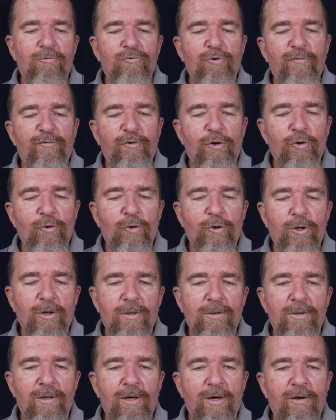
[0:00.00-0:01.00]

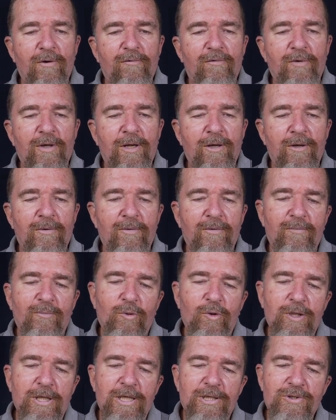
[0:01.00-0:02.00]
reviewer of and a
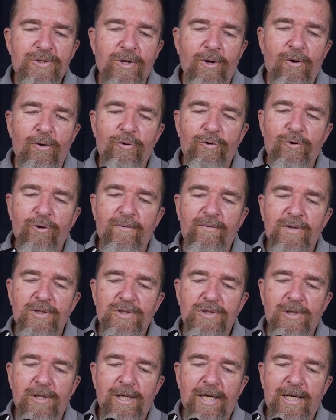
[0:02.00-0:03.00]
pleased owner of
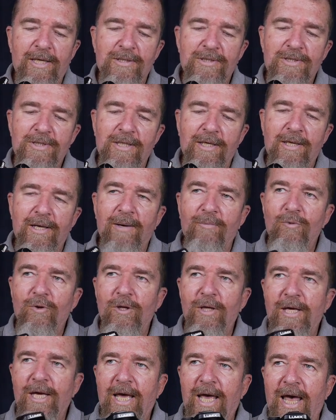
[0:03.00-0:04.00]
this lens, and I'm
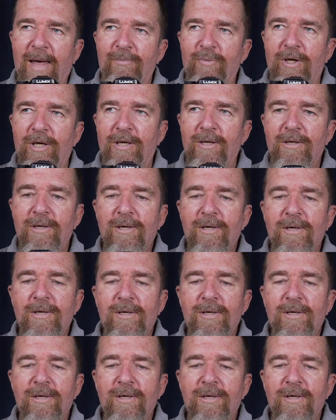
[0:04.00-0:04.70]
really happy